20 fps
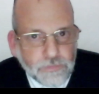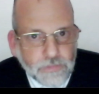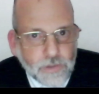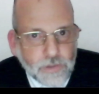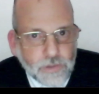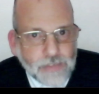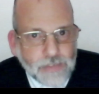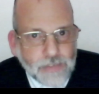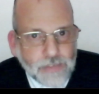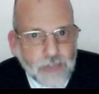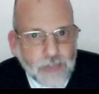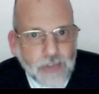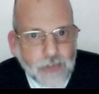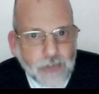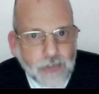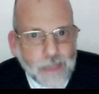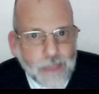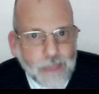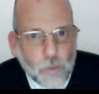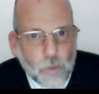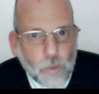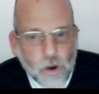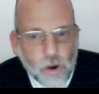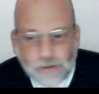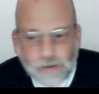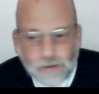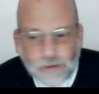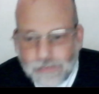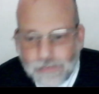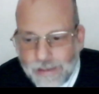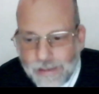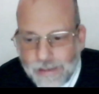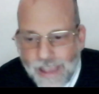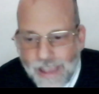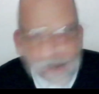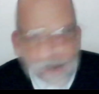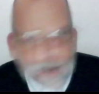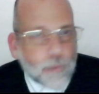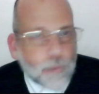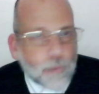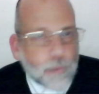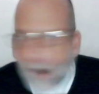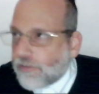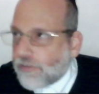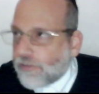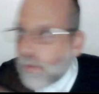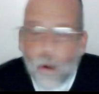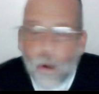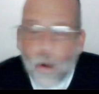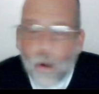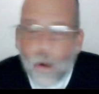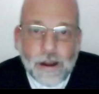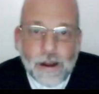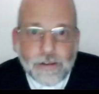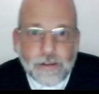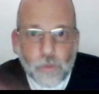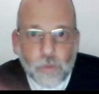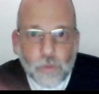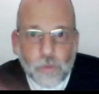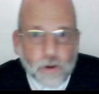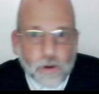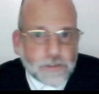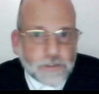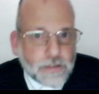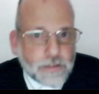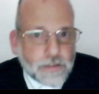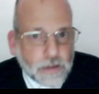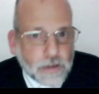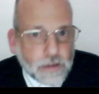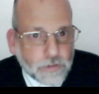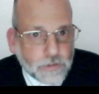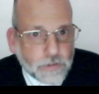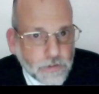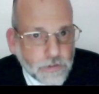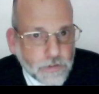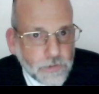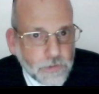You know exactly how that works. It's like cannonball from one end of the world to the other.